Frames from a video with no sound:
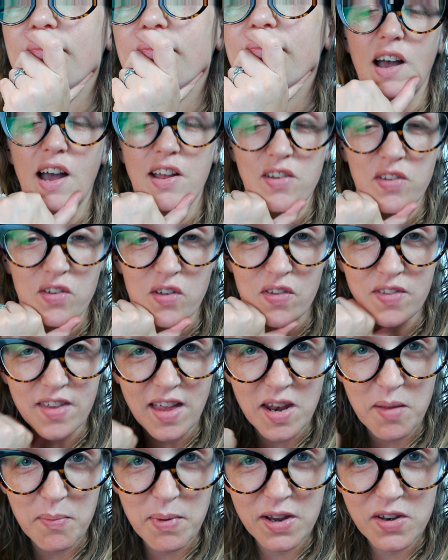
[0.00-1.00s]
I just got
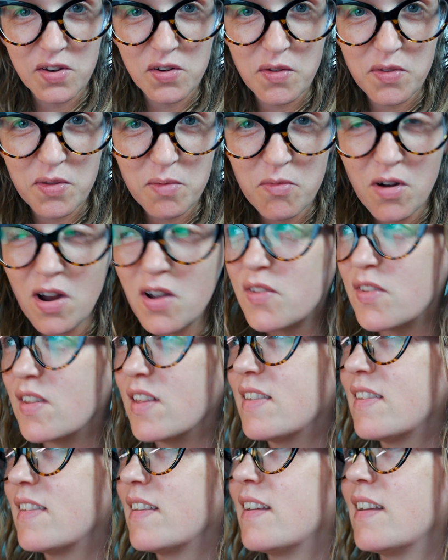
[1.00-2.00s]
sent a picture of some
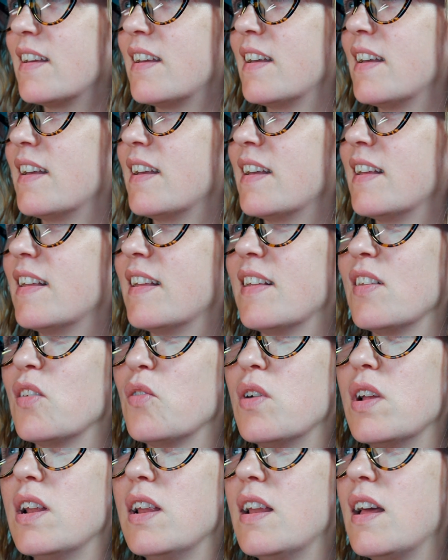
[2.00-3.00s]
roses. It's
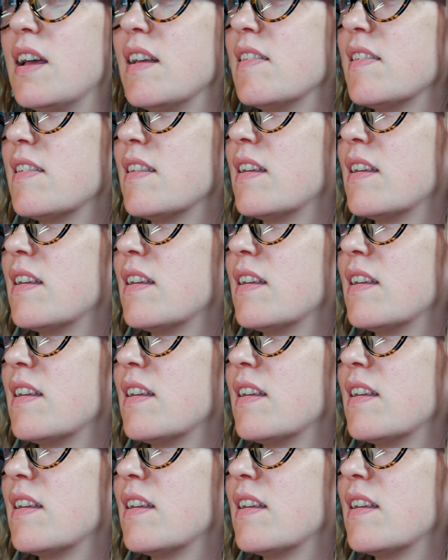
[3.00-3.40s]
really nice.